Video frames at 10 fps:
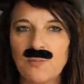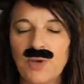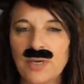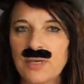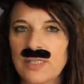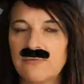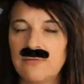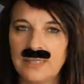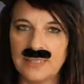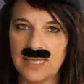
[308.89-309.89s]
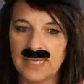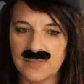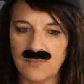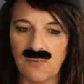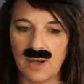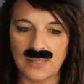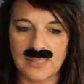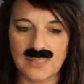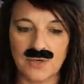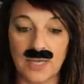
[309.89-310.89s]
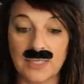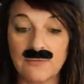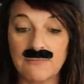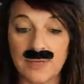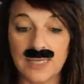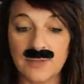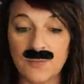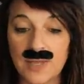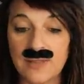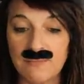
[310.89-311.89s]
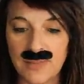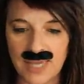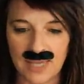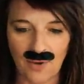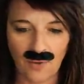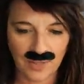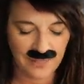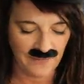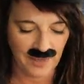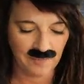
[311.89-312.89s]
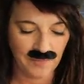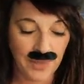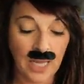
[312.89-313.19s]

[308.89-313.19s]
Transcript: We're going to read the text once. Try to read with me. On y va.